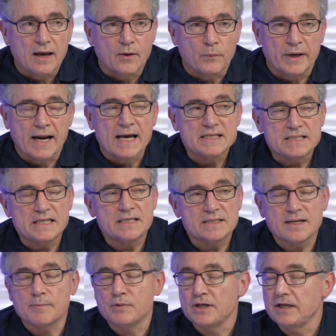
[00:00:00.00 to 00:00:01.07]
When I see
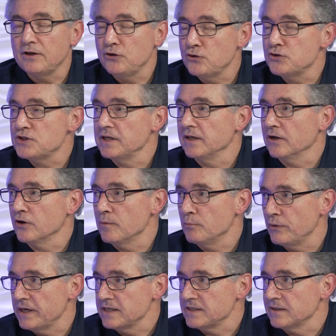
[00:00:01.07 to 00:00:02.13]
somebody using a
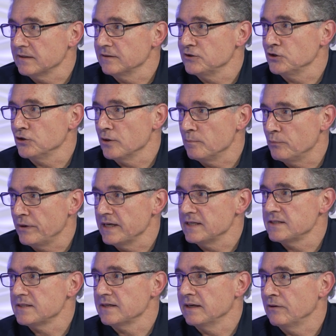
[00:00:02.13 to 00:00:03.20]
compressor to
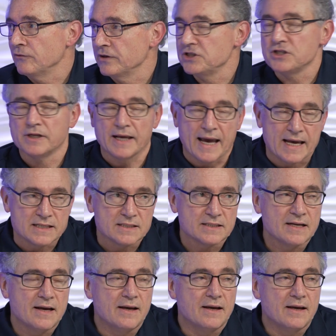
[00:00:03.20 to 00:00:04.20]
compress enriched gas,